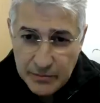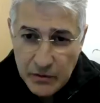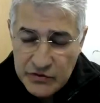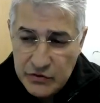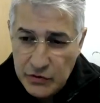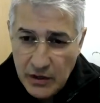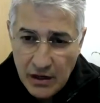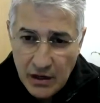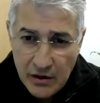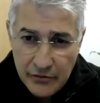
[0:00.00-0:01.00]
opposed to
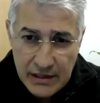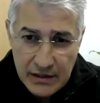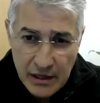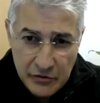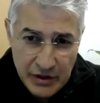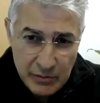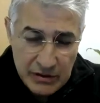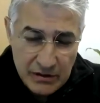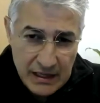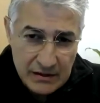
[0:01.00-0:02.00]
a real
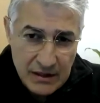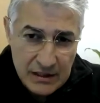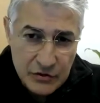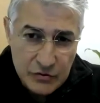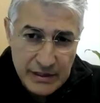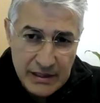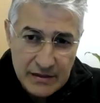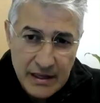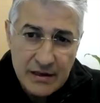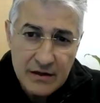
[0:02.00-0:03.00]
agreement that could be
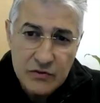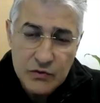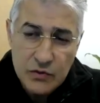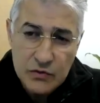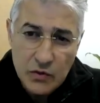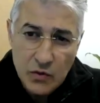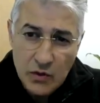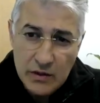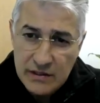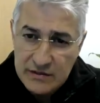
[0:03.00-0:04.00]
taken to
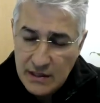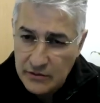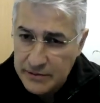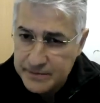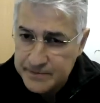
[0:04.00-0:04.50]
court, etc.